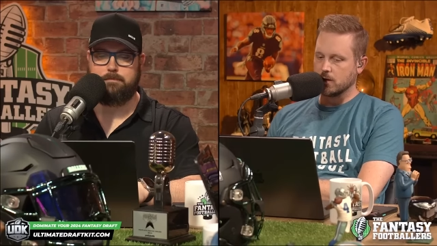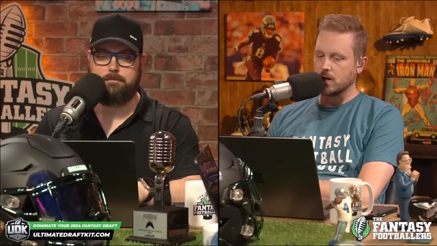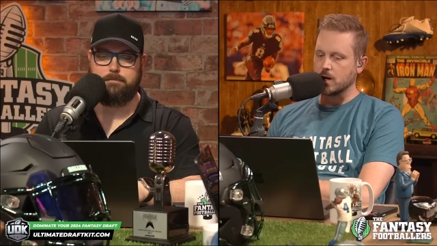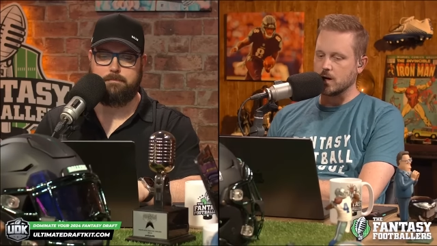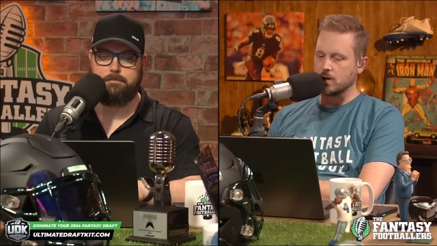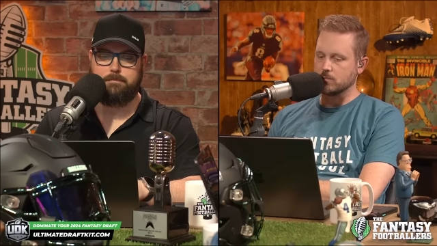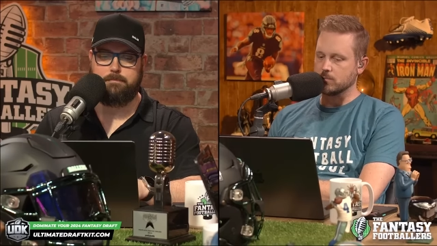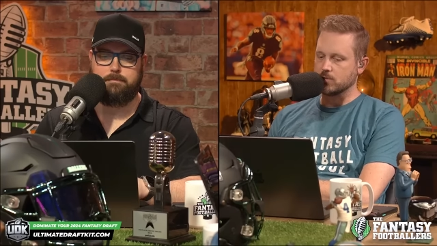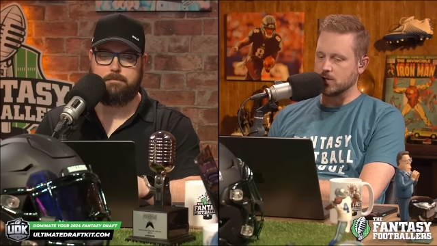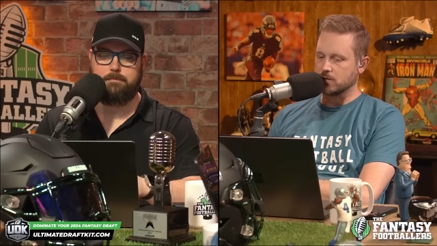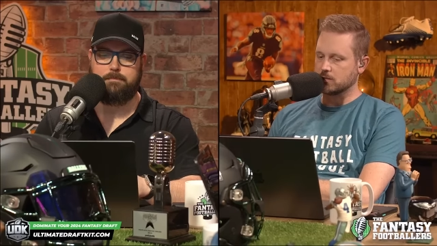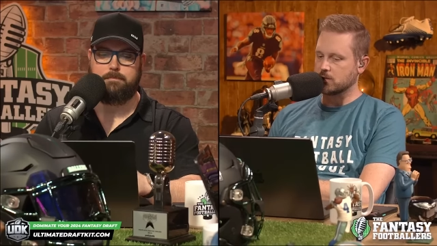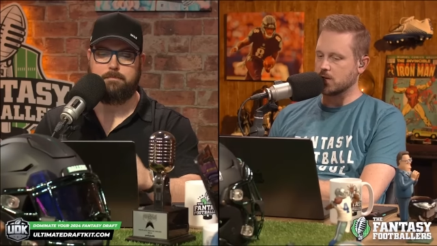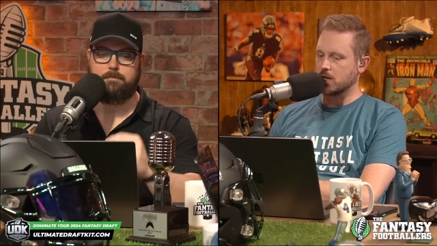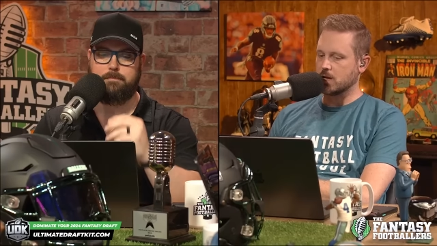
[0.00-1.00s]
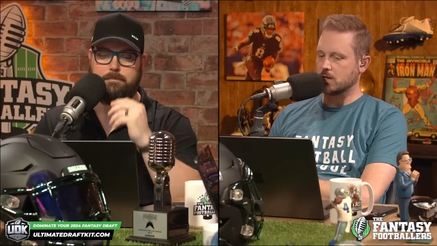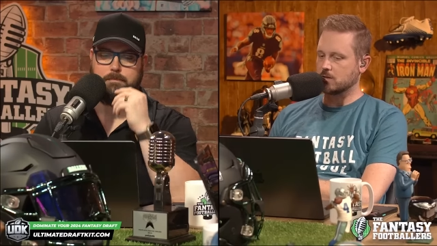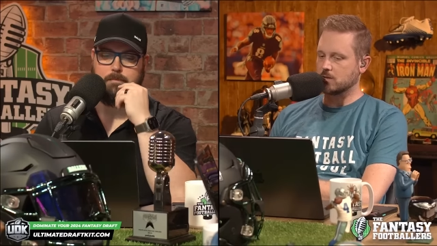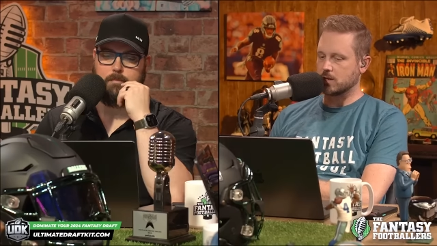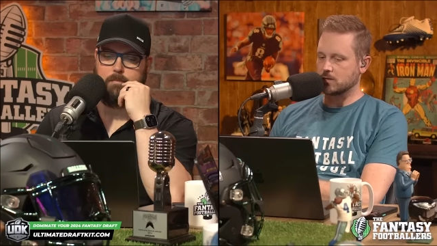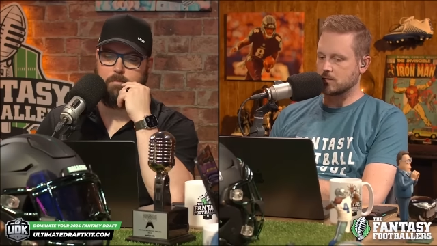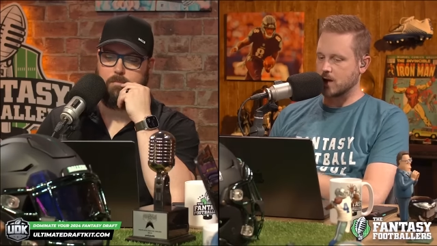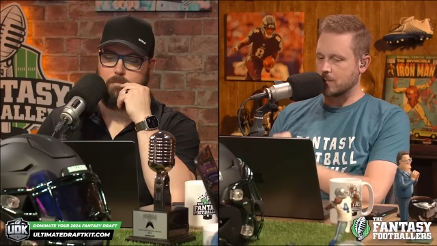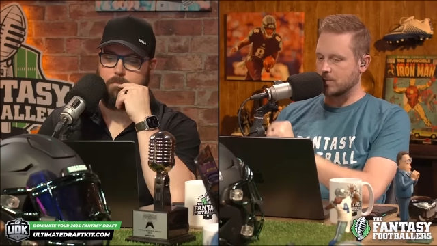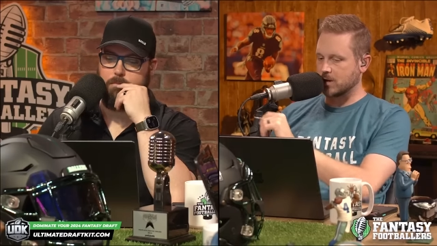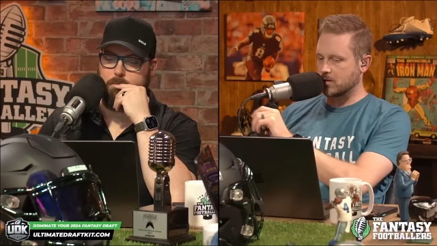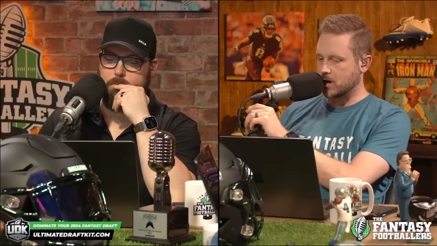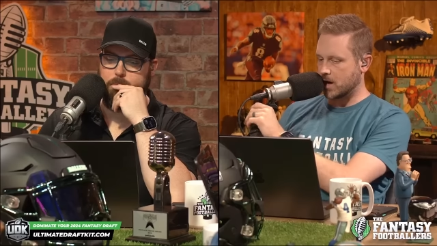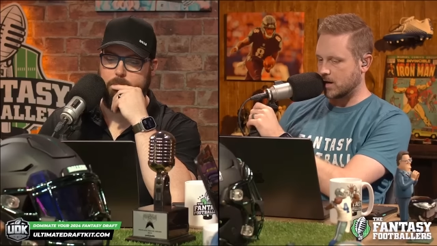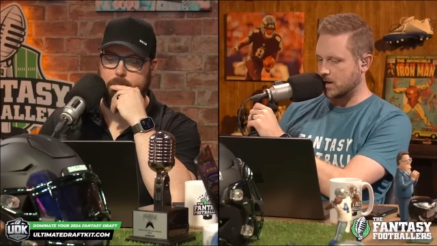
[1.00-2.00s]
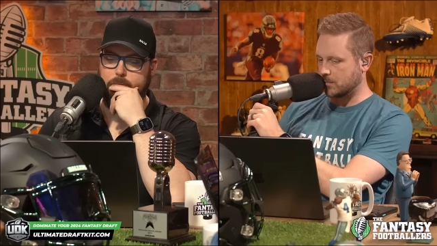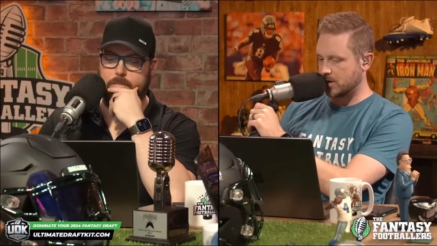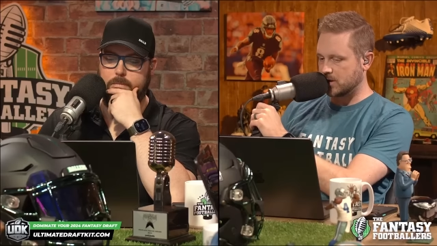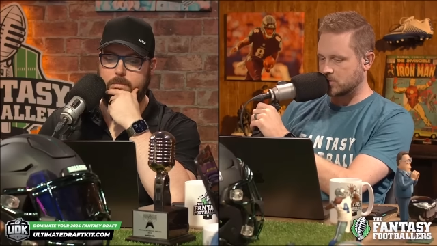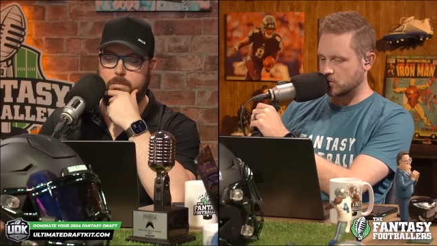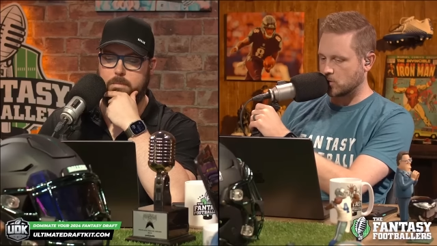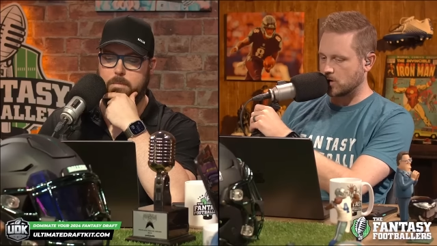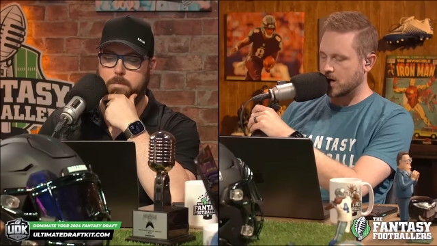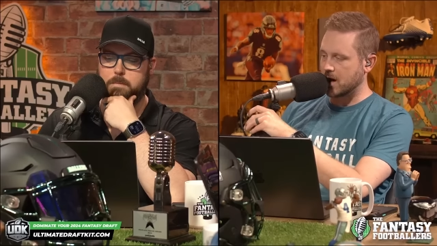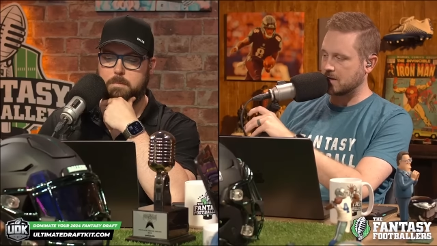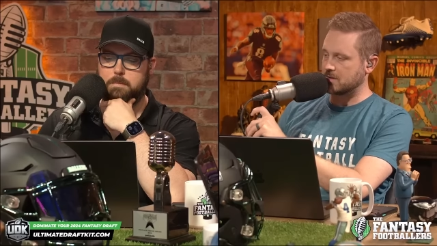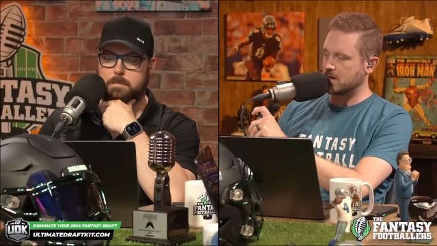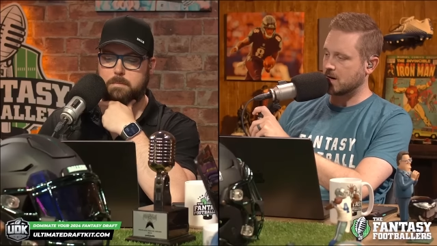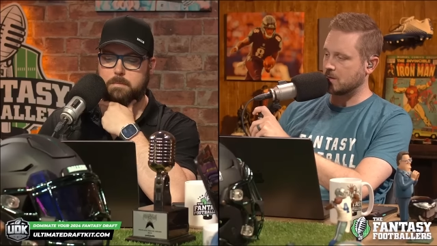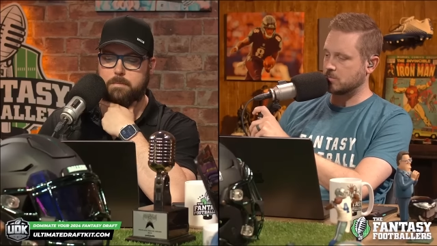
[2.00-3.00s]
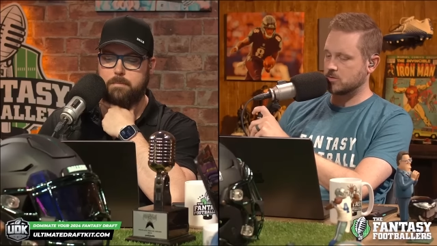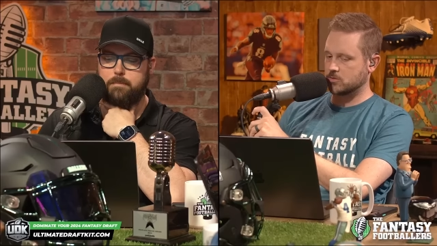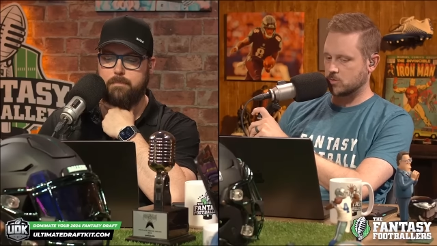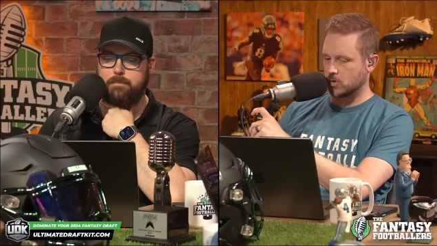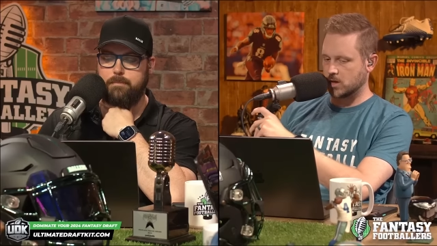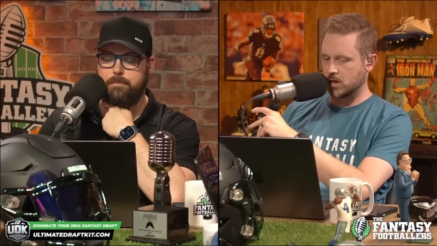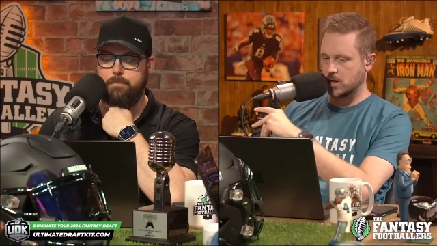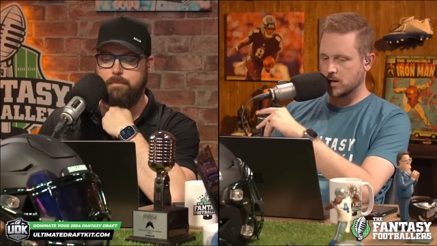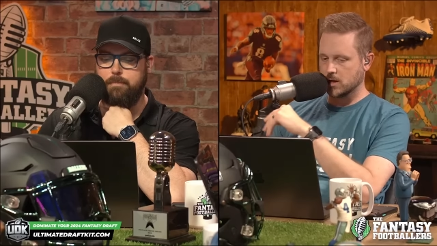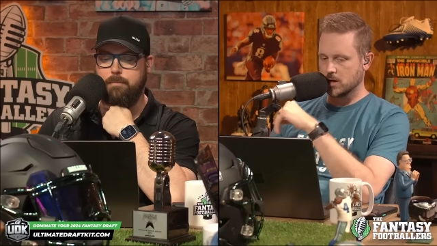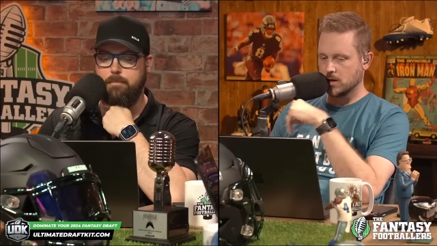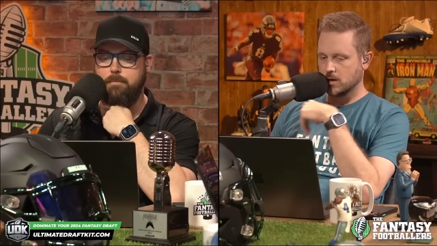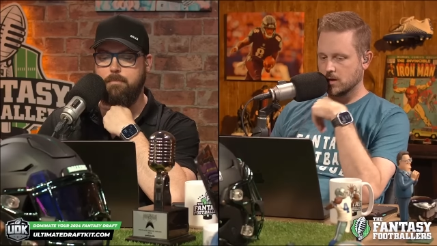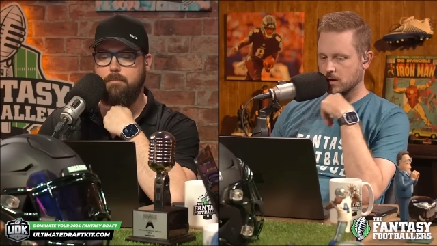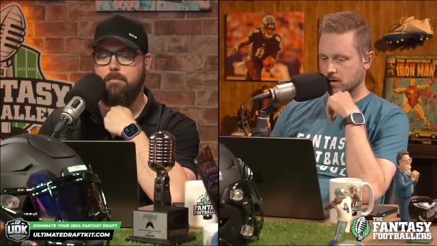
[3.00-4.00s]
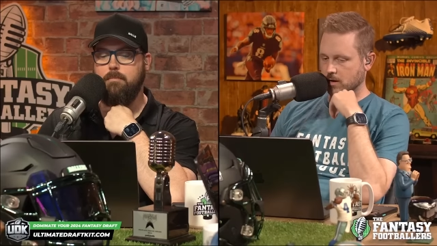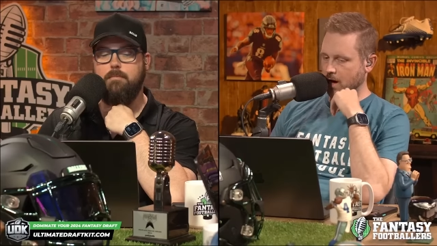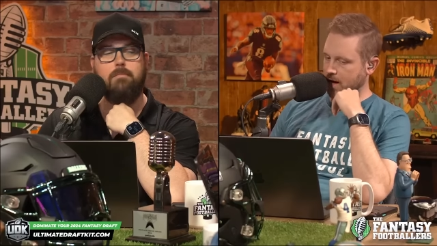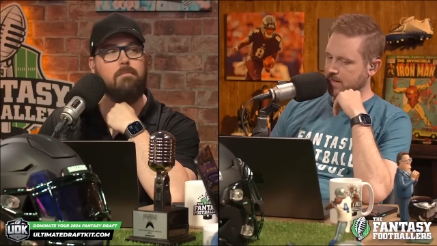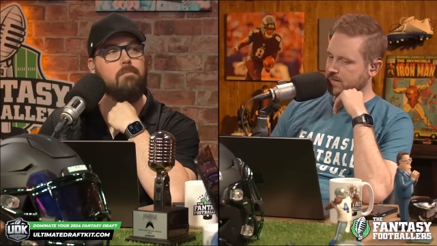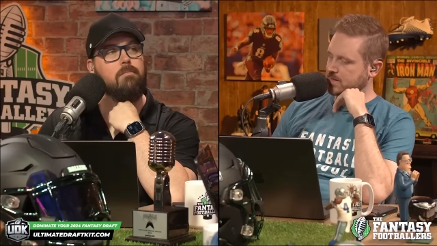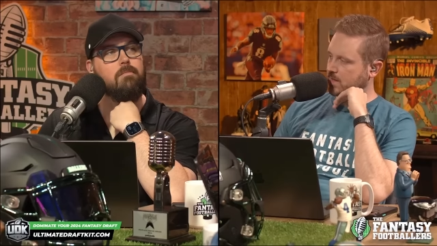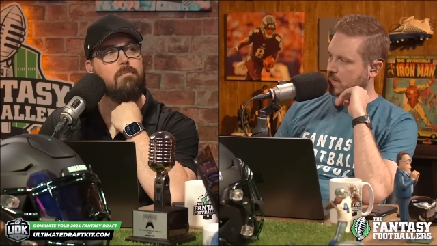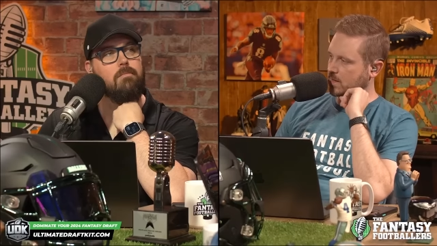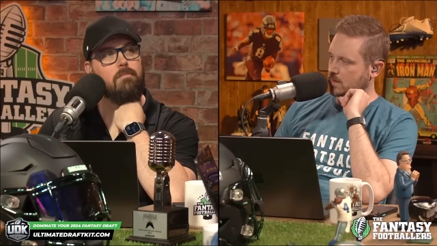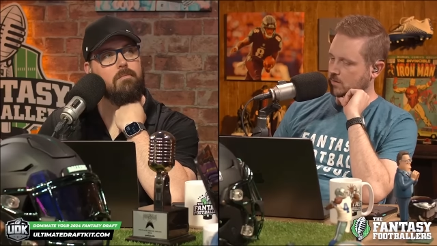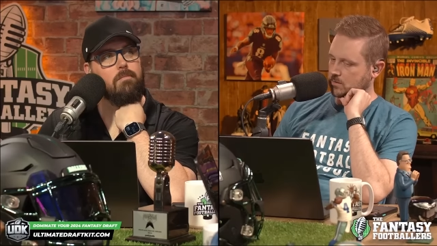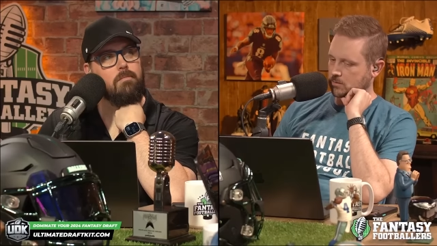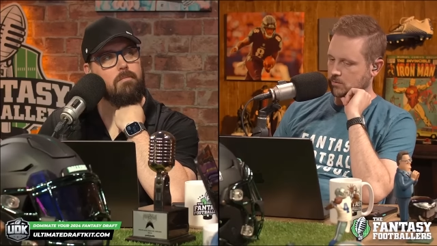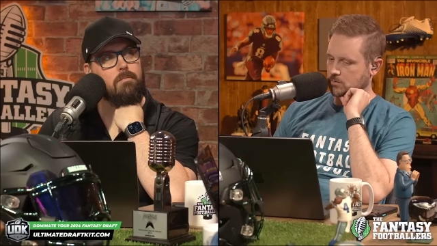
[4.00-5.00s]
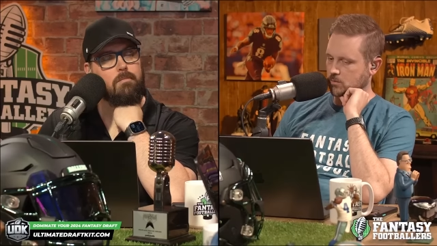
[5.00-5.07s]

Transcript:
Speaker 1: Um, since then, it's it's not been great. I mean, he scored nine times in twenty nineteen